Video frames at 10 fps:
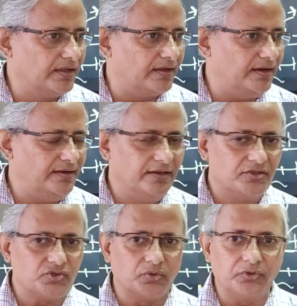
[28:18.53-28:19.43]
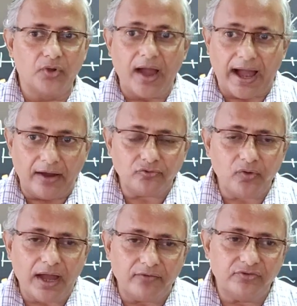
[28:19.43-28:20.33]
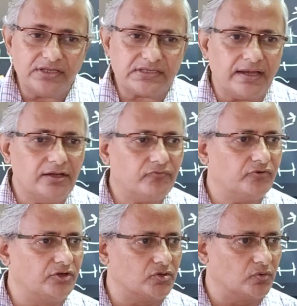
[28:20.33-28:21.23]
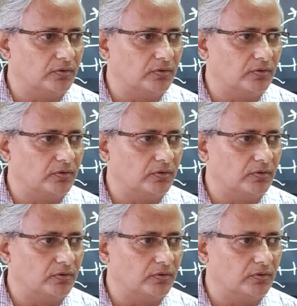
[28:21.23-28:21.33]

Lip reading: right? So you have to have this kind of control.